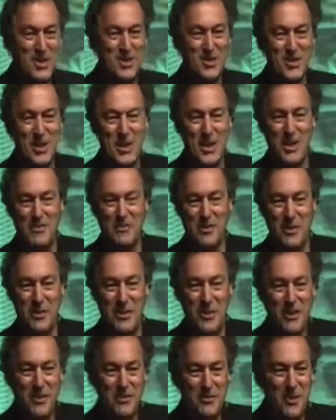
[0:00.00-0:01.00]
So I live in
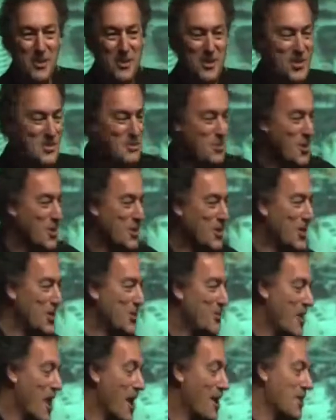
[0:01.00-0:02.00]
a fairly small
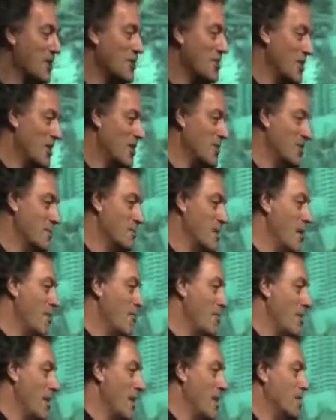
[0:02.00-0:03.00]
country. I can share some
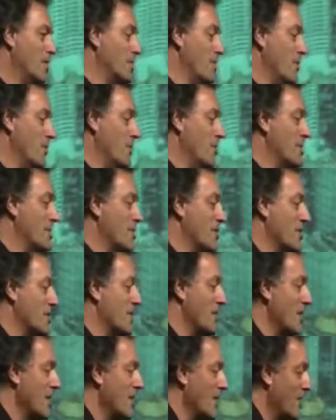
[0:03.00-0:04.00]
of my
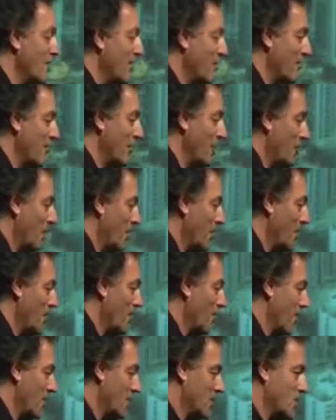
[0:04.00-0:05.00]
experiences of what we
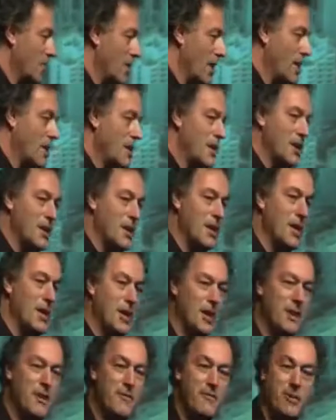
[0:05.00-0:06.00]
do there as well.
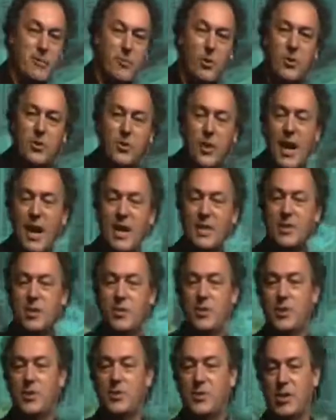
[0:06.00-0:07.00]
If you want to ask
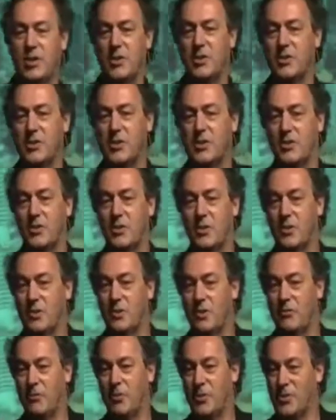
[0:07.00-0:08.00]
questions, you
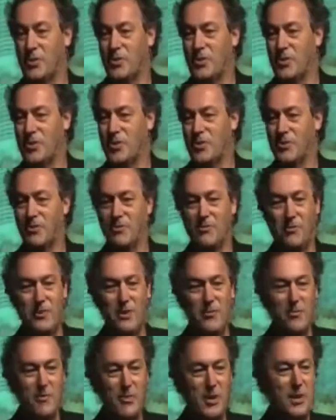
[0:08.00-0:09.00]
can, of course,
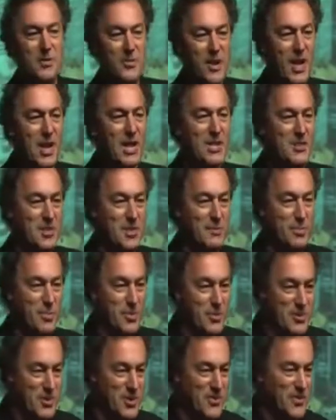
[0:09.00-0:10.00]
feel free to ask in
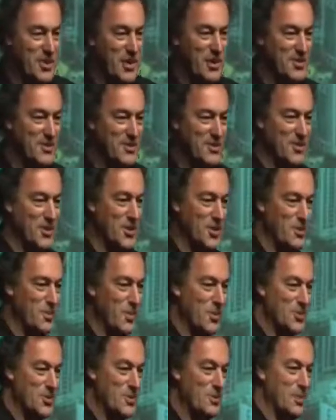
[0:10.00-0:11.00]
person. That's still a
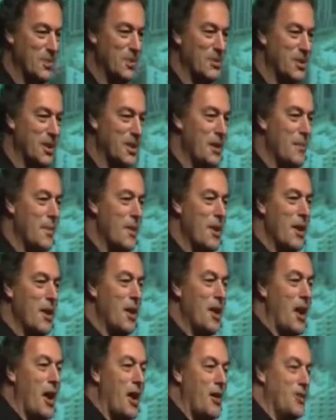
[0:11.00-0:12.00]
possibility.
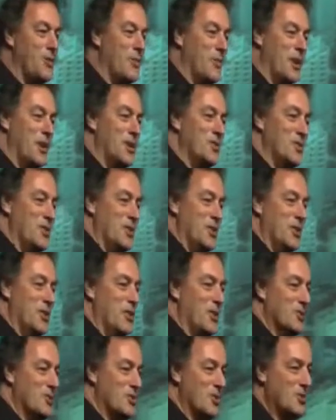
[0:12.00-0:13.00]
Otherwise, you can
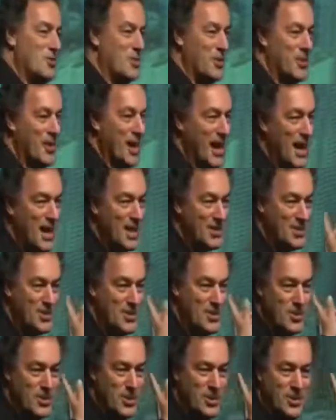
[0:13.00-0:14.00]
also Twitter Ask
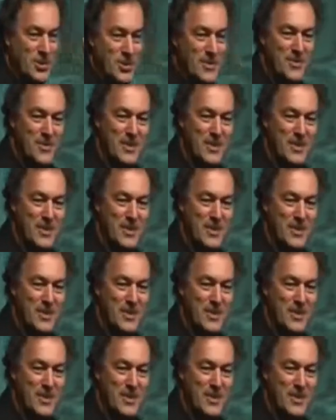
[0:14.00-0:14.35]
Gerd.